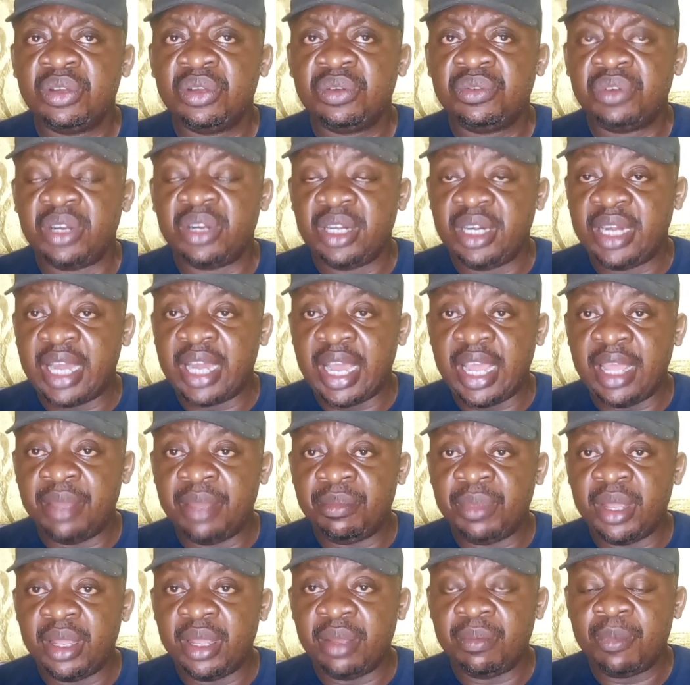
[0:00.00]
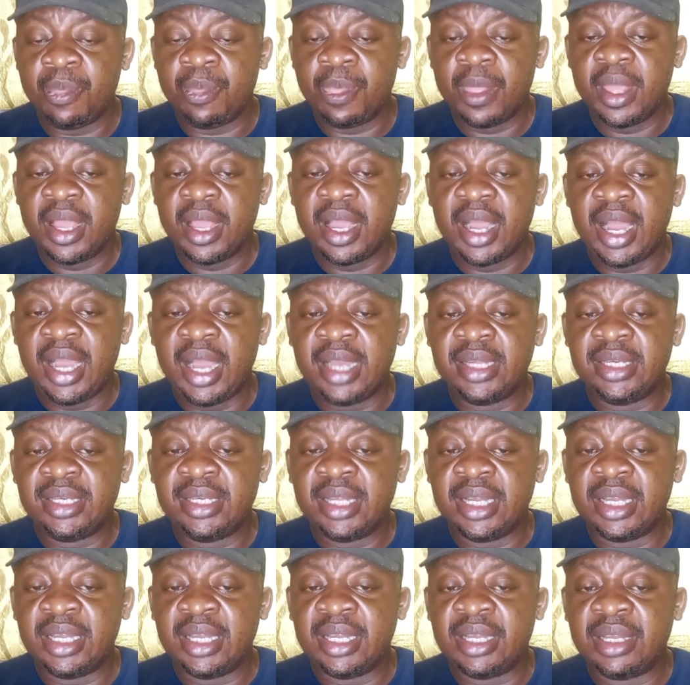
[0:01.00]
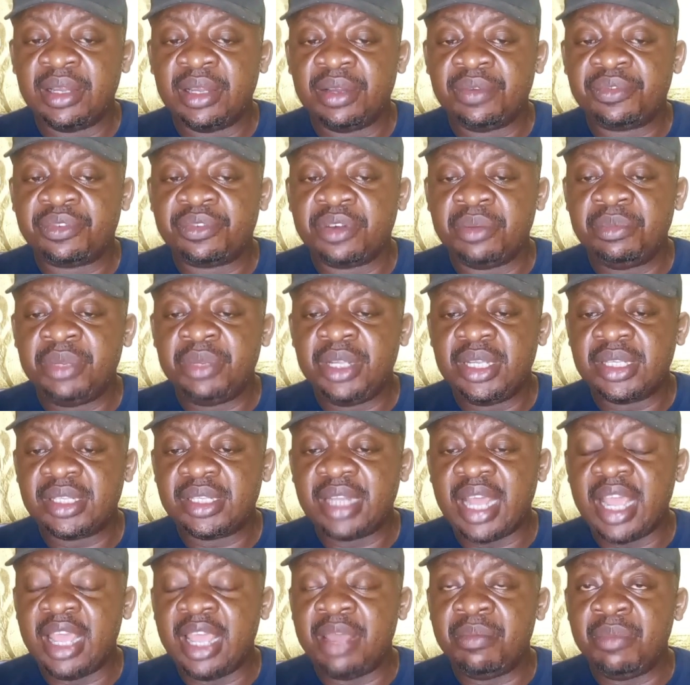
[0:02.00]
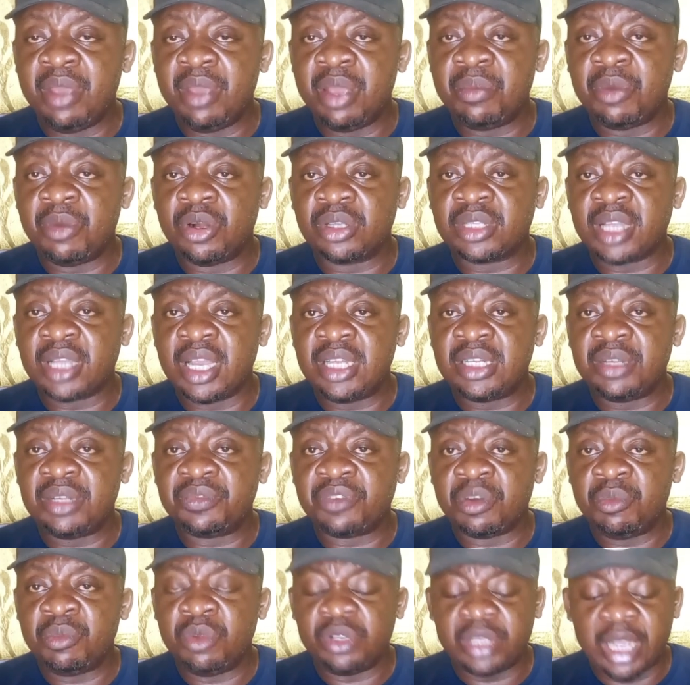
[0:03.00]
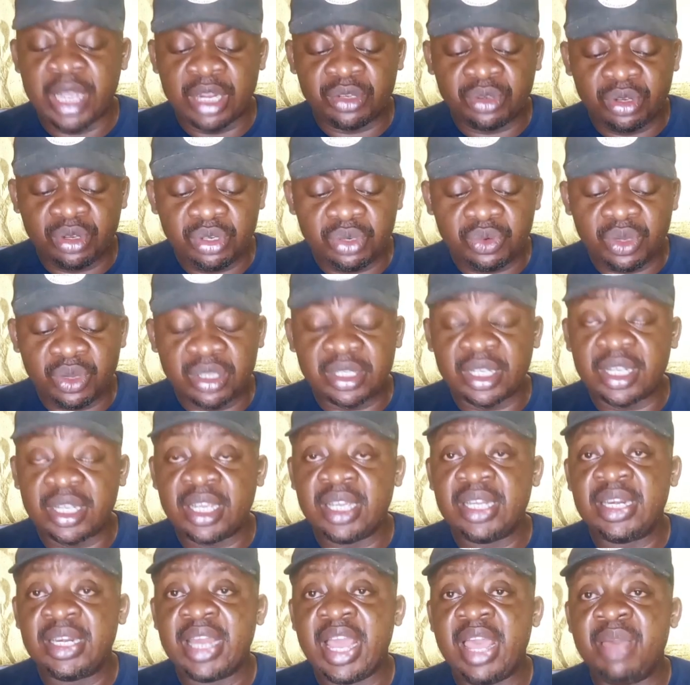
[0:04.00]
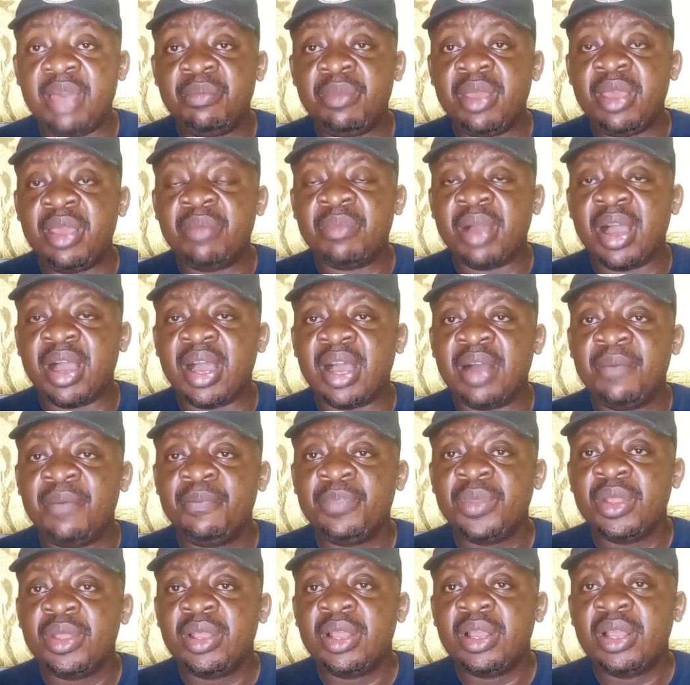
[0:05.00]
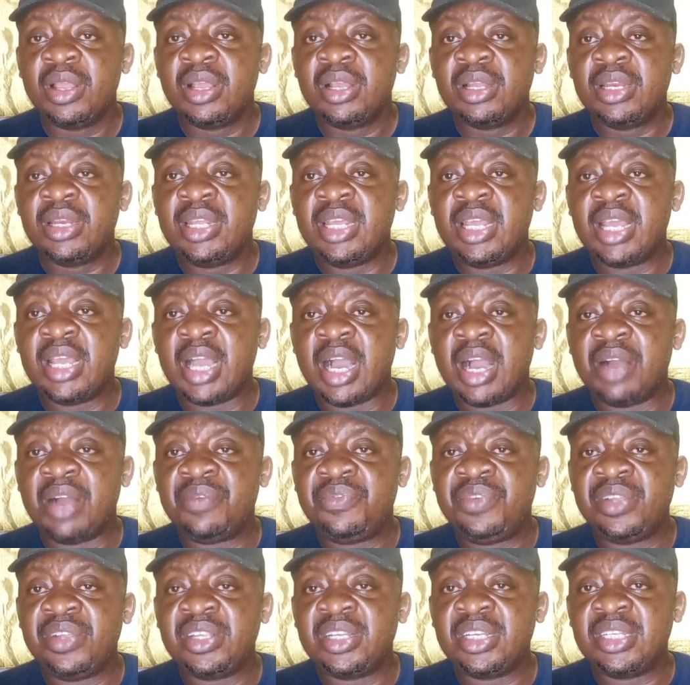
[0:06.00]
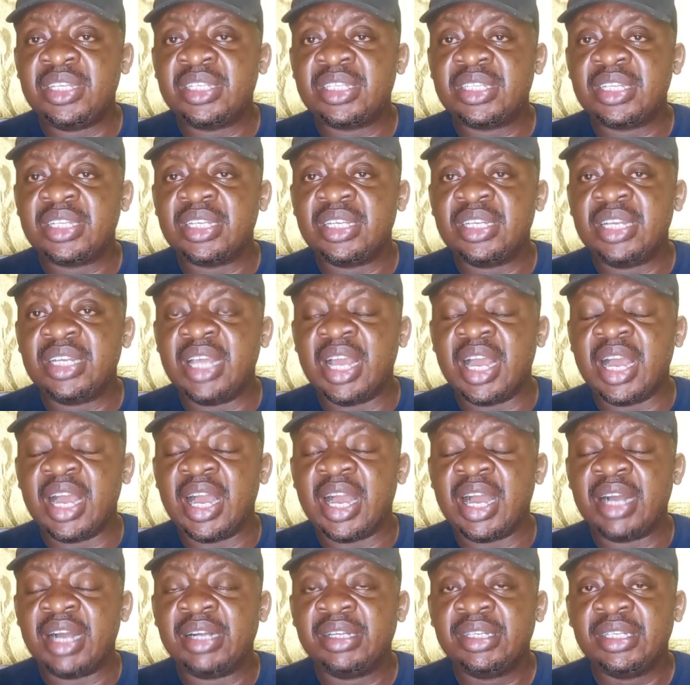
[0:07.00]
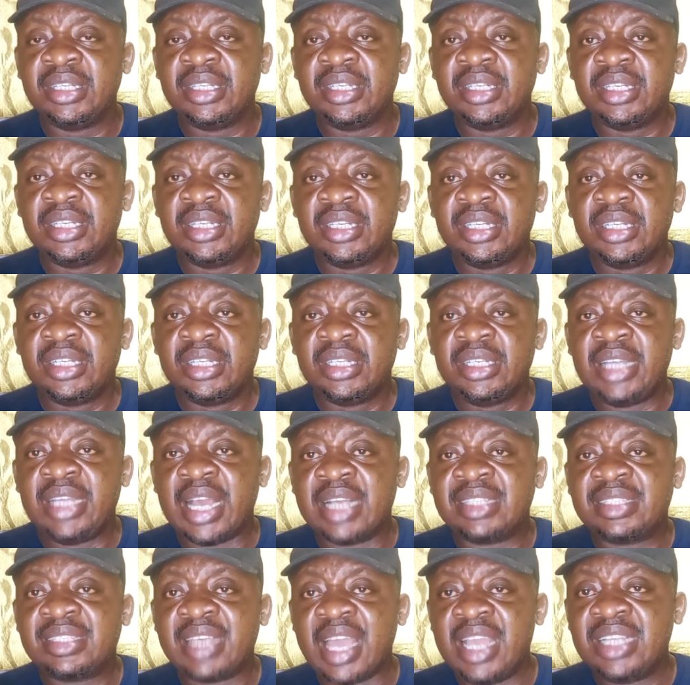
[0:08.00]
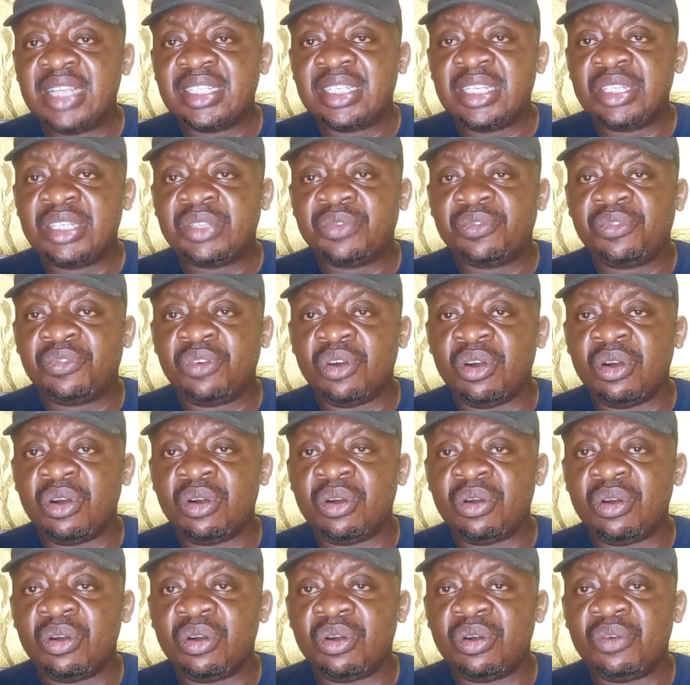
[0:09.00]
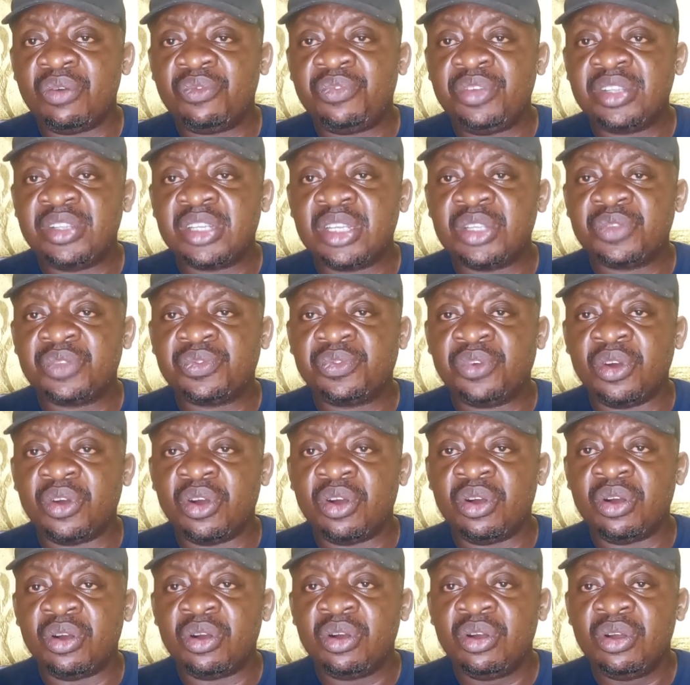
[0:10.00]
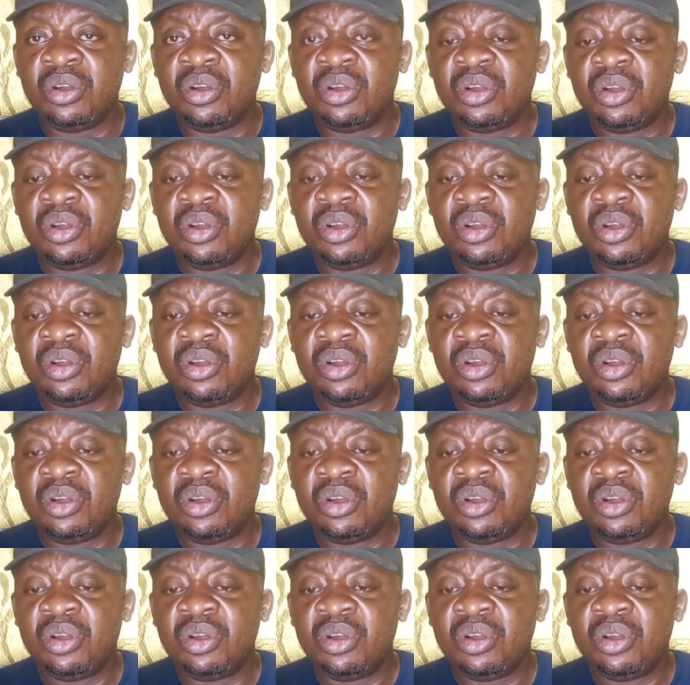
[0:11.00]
for the 9mm. And from this 9mm alternative formulation, I told you once again, 9mm are fishes. They are sizes for fishes for